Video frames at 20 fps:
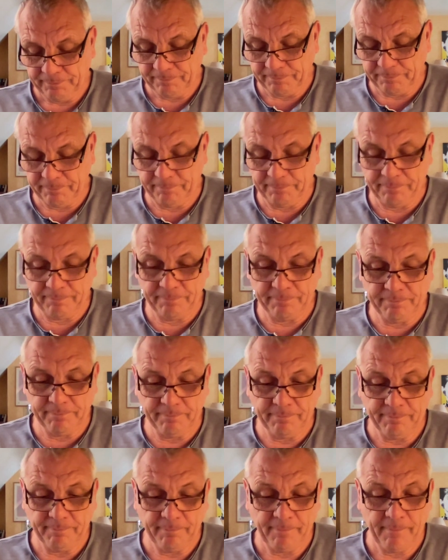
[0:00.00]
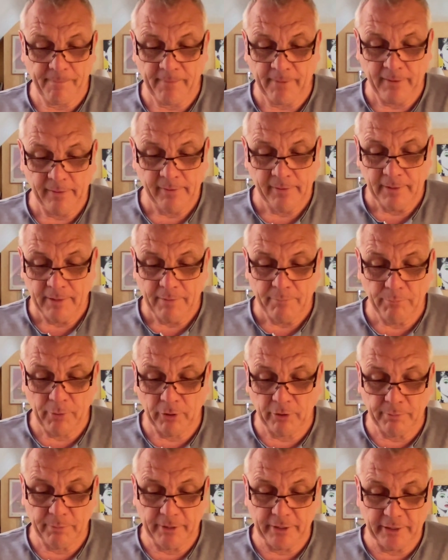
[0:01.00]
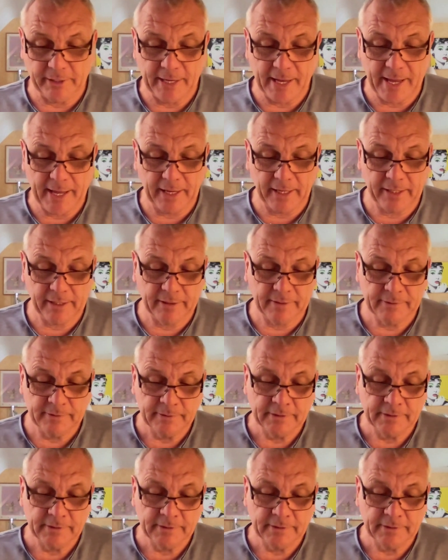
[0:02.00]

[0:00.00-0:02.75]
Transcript: Bottom of the deck.